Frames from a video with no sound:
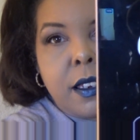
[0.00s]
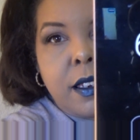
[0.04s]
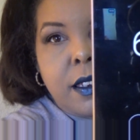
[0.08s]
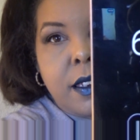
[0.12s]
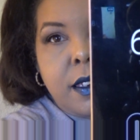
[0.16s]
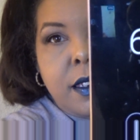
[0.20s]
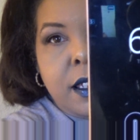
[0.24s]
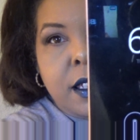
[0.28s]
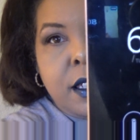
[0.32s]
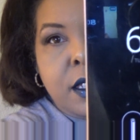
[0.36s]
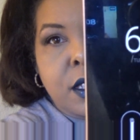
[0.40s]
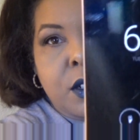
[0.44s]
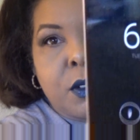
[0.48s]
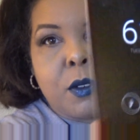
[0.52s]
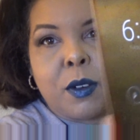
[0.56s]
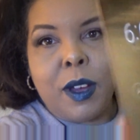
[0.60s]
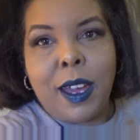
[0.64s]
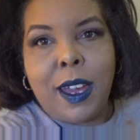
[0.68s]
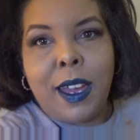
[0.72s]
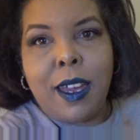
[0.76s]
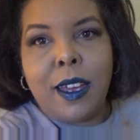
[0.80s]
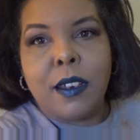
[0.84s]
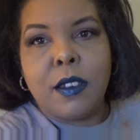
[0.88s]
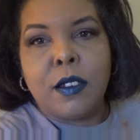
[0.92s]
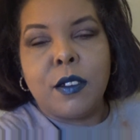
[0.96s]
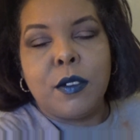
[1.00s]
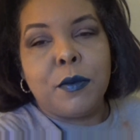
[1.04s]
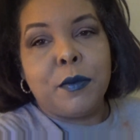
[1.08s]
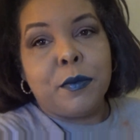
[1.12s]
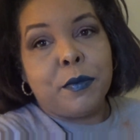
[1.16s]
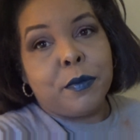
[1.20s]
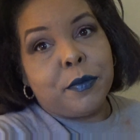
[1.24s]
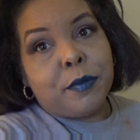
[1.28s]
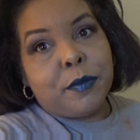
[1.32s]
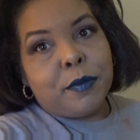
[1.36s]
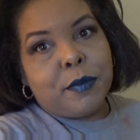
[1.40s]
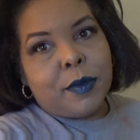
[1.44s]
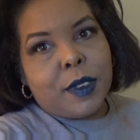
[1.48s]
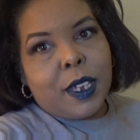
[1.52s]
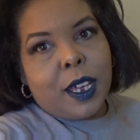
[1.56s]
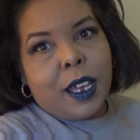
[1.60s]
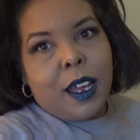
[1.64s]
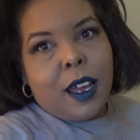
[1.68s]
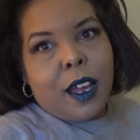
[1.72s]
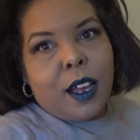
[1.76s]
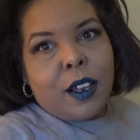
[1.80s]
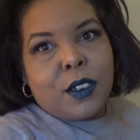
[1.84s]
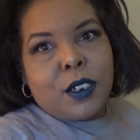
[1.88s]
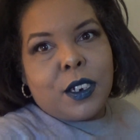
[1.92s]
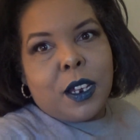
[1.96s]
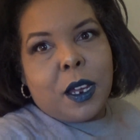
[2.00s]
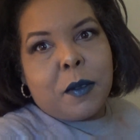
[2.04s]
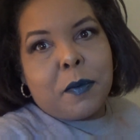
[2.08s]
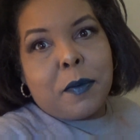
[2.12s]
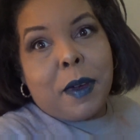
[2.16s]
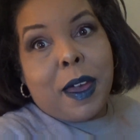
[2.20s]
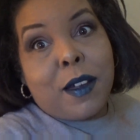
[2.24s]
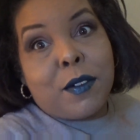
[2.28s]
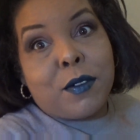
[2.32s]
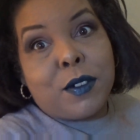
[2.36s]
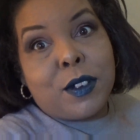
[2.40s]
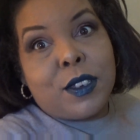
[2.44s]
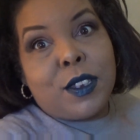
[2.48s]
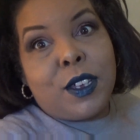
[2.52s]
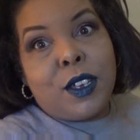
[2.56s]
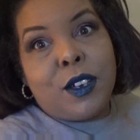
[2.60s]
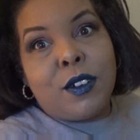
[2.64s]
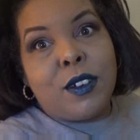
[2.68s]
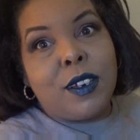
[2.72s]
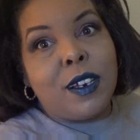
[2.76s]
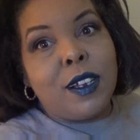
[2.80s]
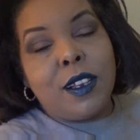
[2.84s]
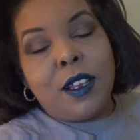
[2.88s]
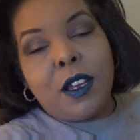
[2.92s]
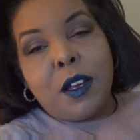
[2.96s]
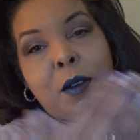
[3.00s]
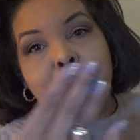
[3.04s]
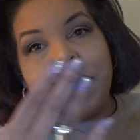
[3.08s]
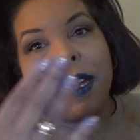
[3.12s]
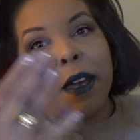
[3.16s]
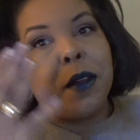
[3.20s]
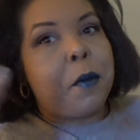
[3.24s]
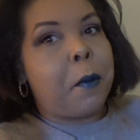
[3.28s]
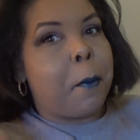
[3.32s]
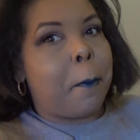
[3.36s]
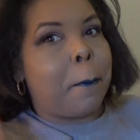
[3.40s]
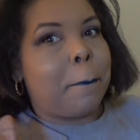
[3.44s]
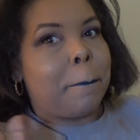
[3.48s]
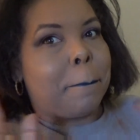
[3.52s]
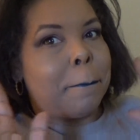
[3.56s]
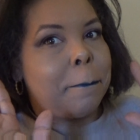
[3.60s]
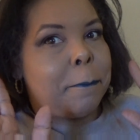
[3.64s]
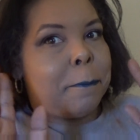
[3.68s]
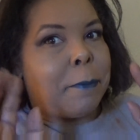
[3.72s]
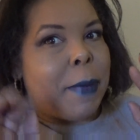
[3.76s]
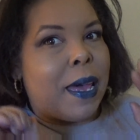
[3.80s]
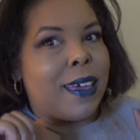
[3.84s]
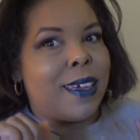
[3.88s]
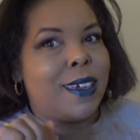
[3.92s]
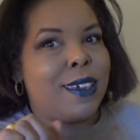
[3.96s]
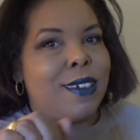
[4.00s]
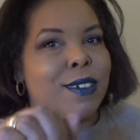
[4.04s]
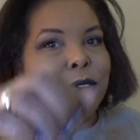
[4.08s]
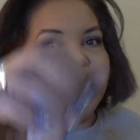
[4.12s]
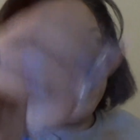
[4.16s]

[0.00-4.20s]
6:08. I'll check back with you in a little bit. Bye.